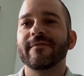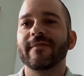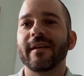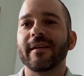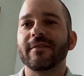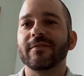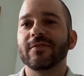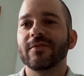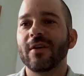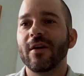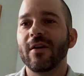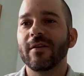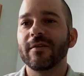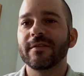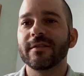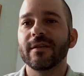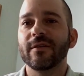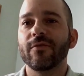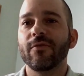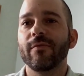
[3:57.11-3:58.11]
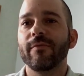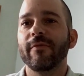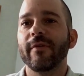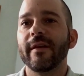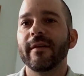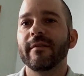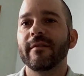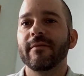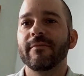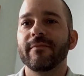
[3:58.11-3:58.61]
like songs
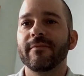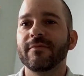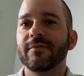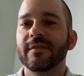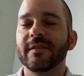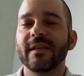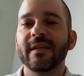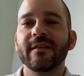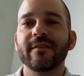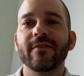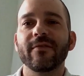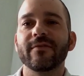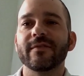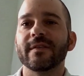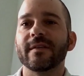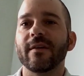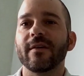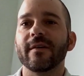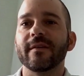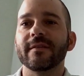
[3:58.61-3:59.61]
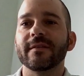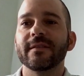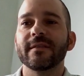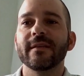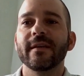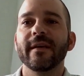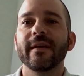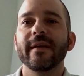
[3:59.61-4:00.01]
incorporated in them, sing those songs.